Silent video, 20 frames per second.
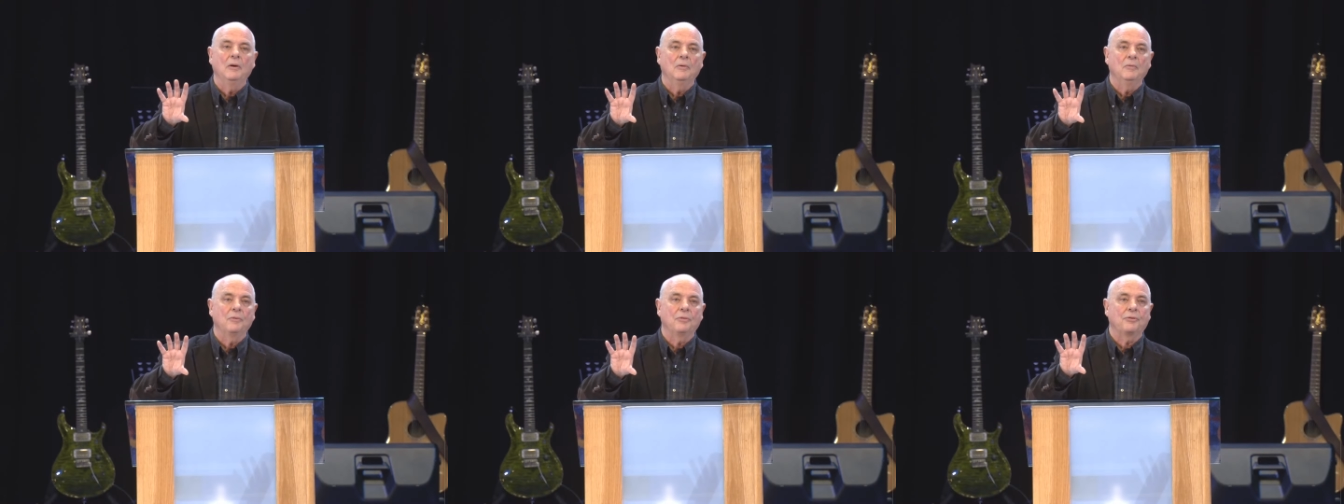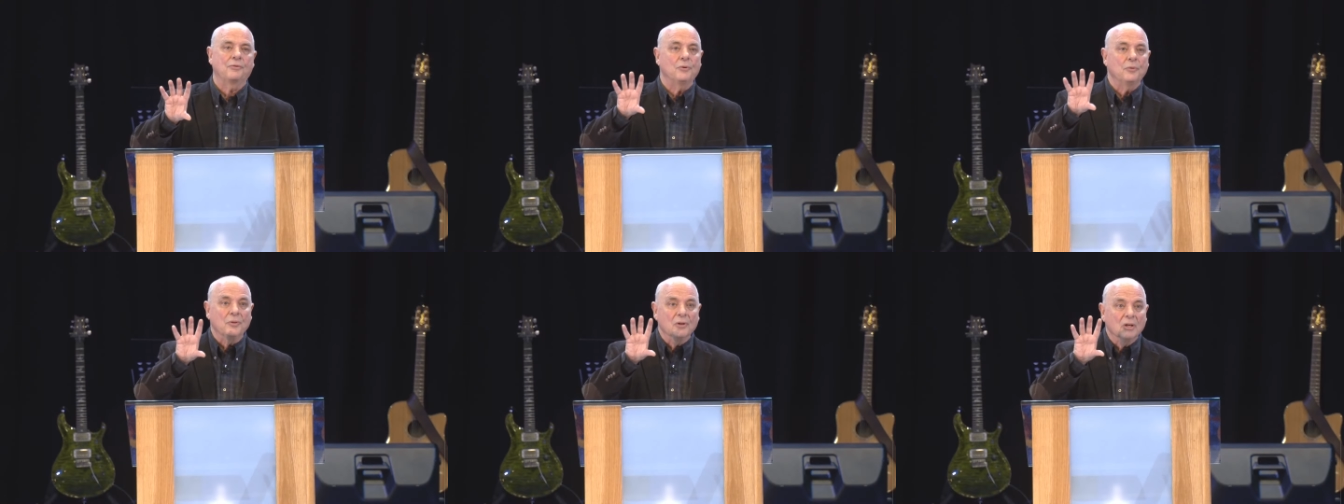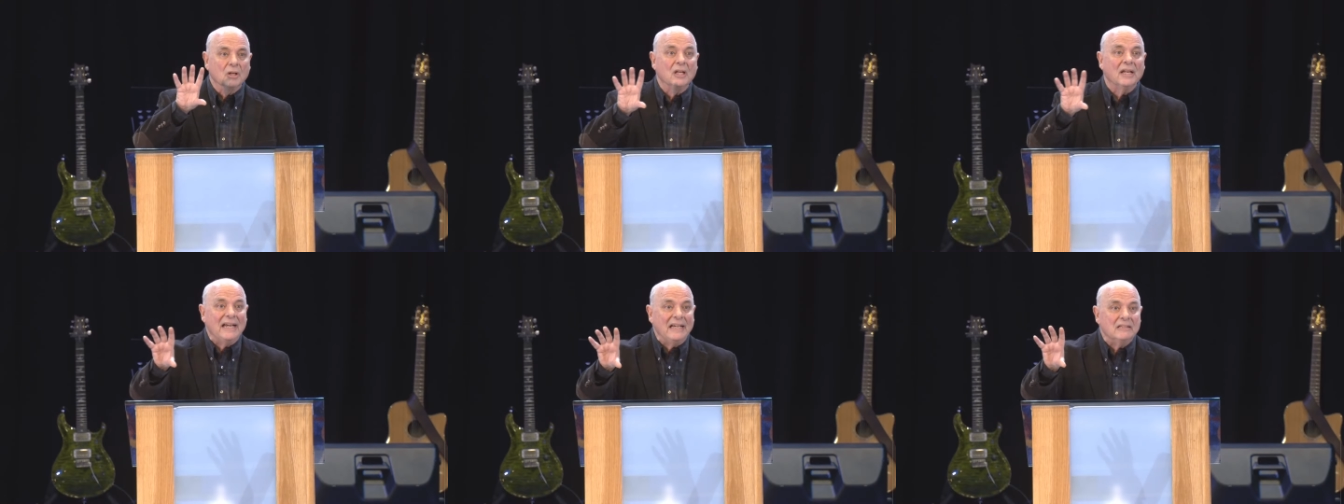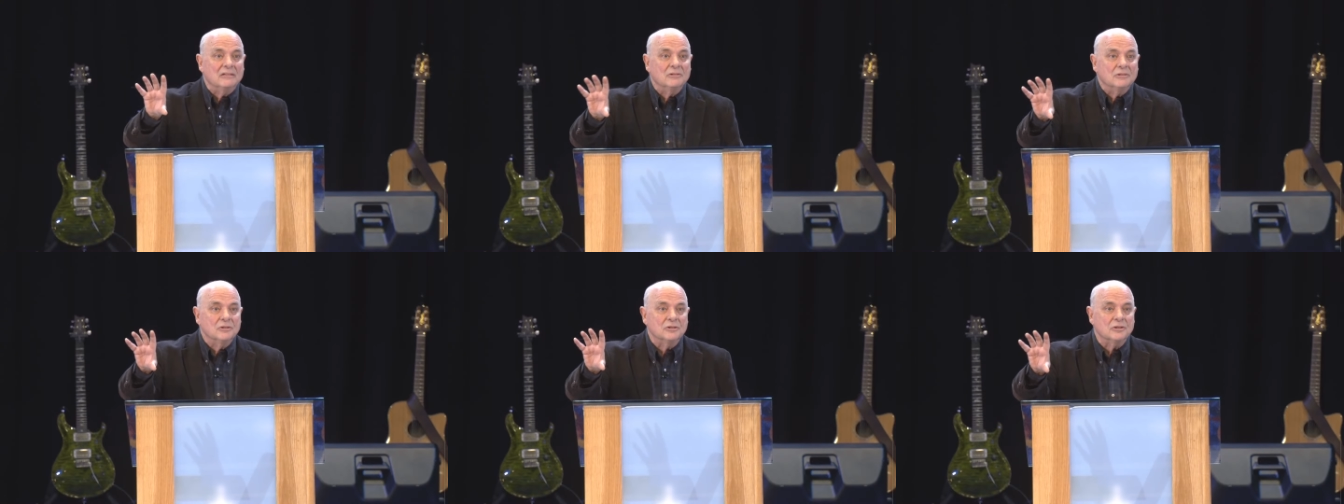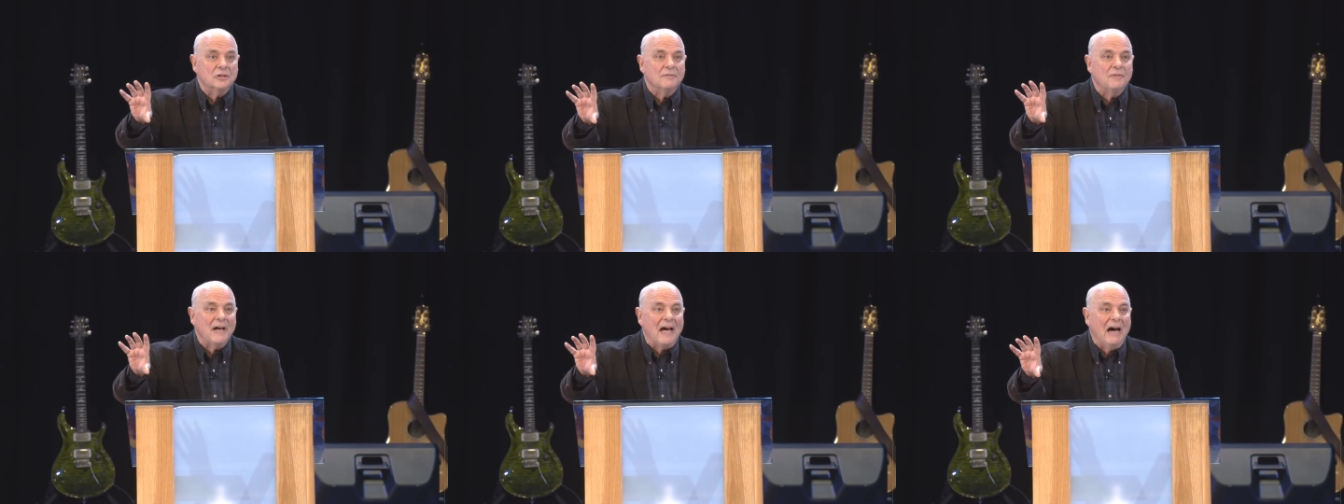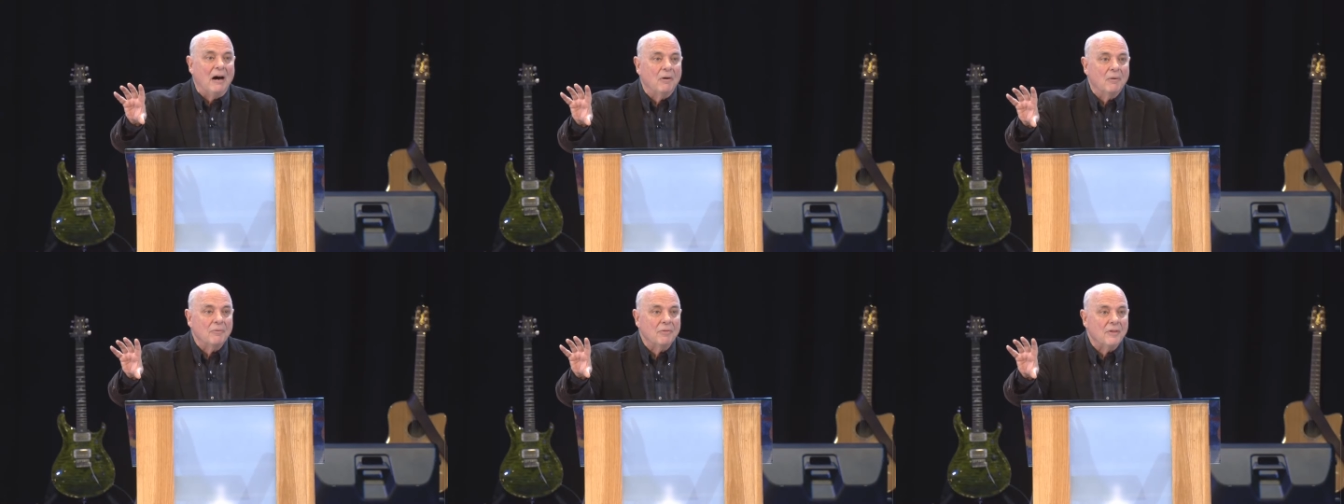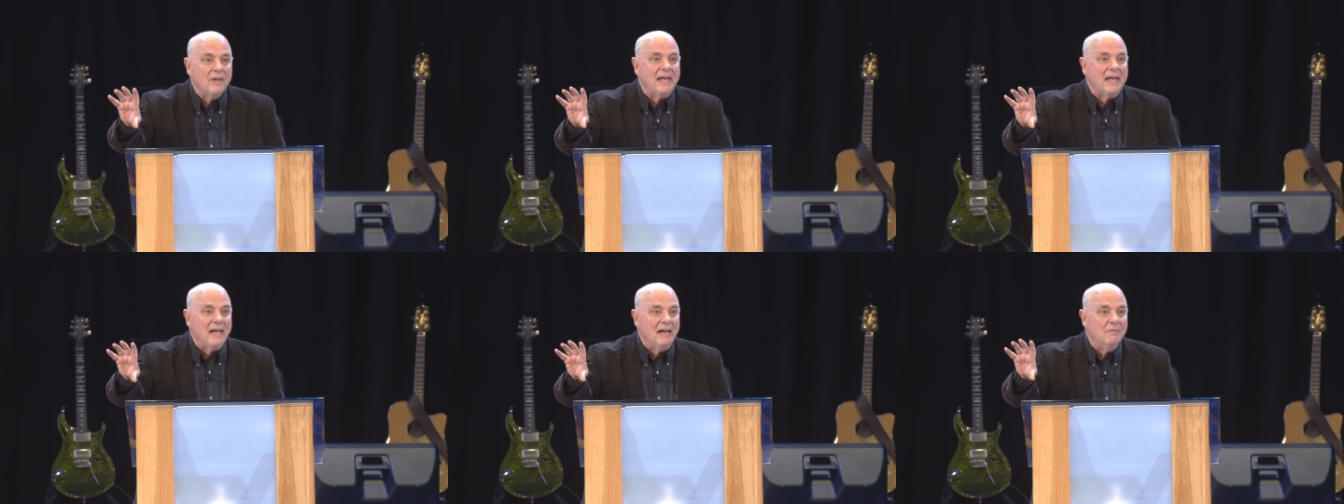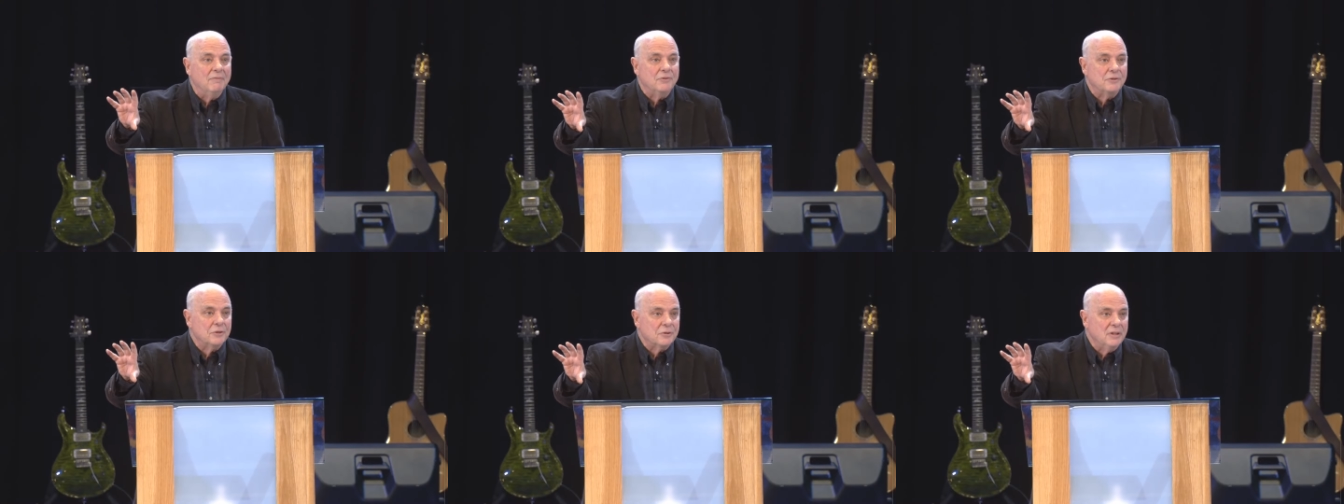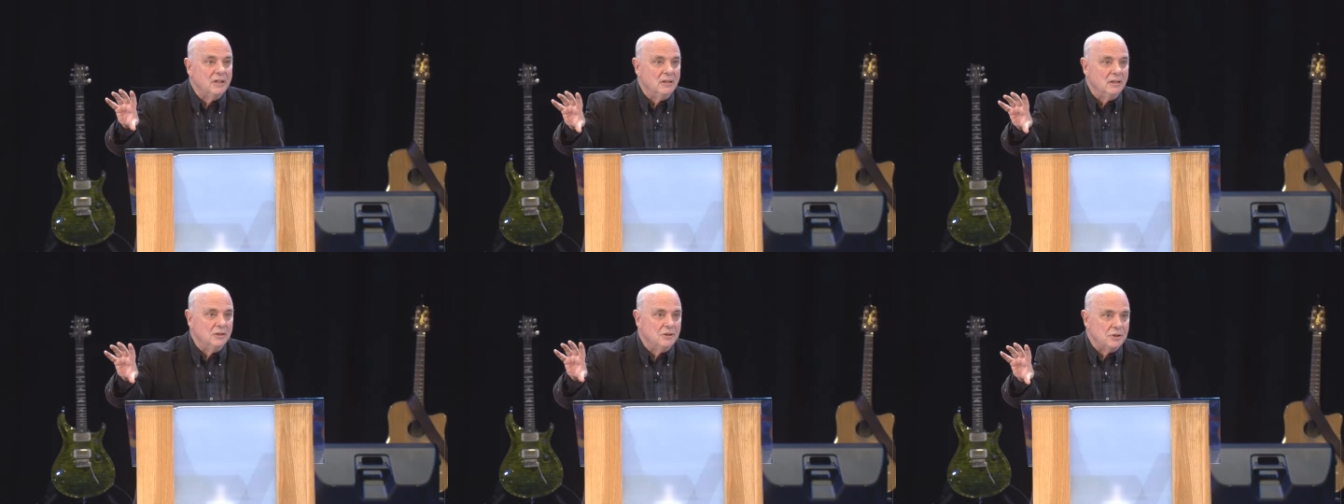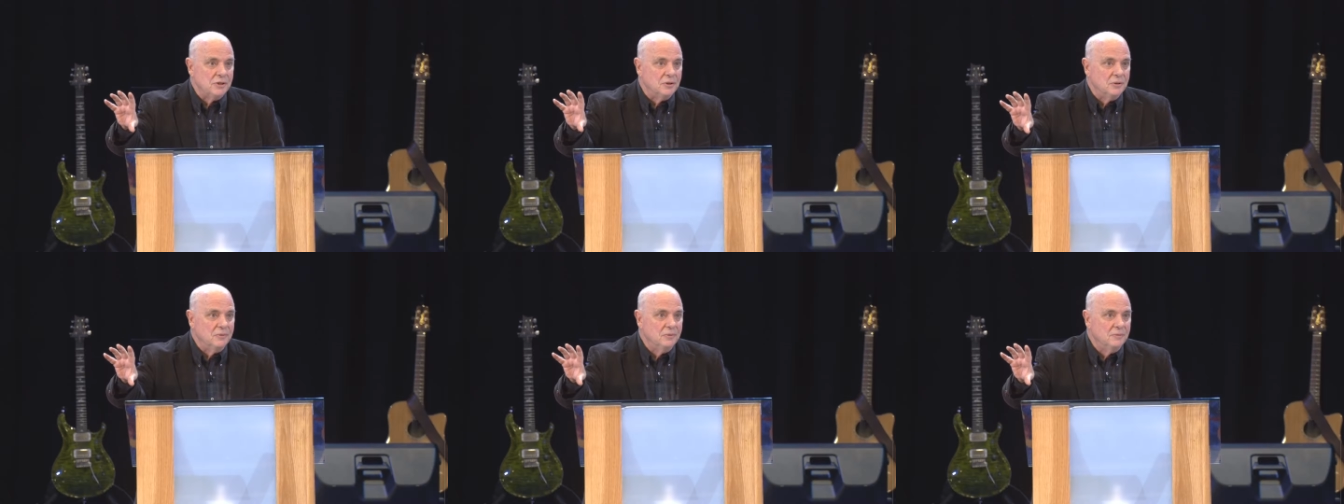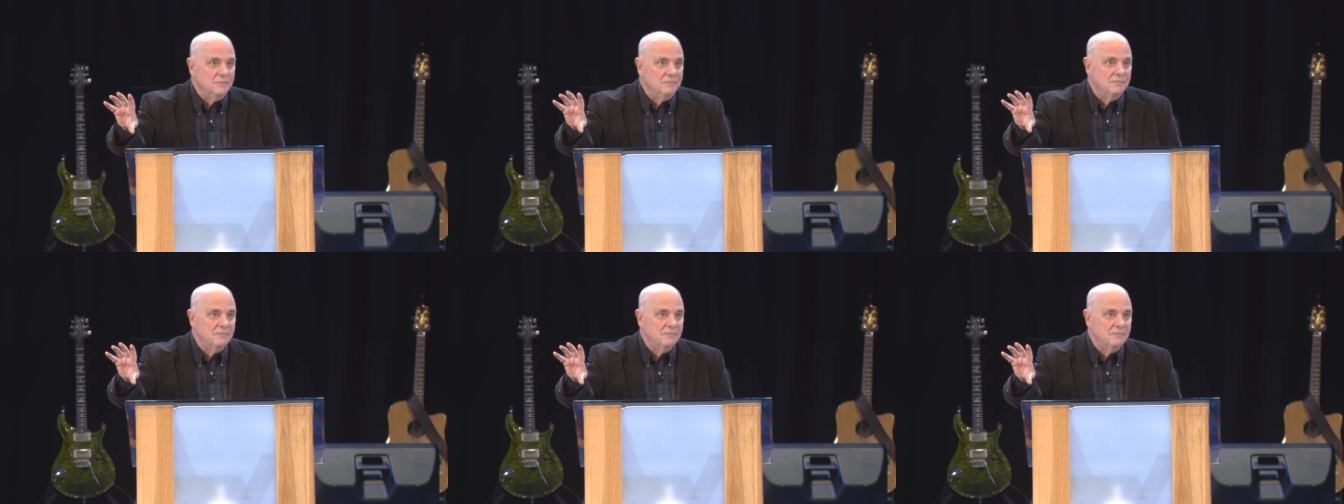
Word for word: through the lens of how they have treated you.